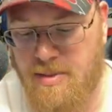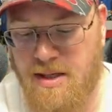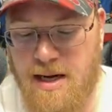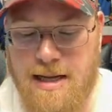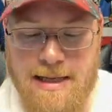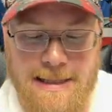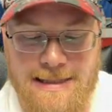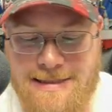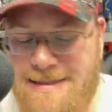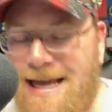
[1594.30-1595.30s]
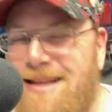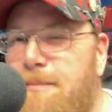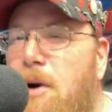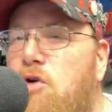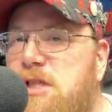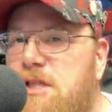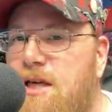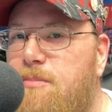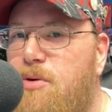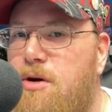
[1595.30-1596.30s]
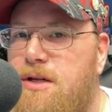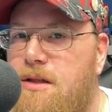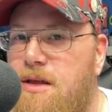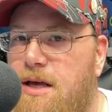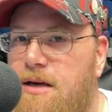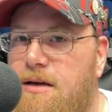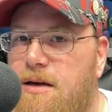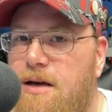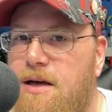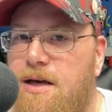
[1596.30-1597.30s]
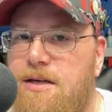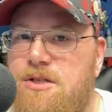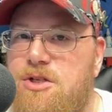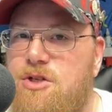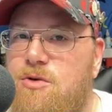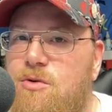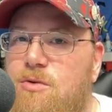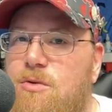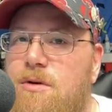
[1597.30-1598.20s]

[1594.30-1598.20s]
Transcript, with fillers: but uh, the most important thing is to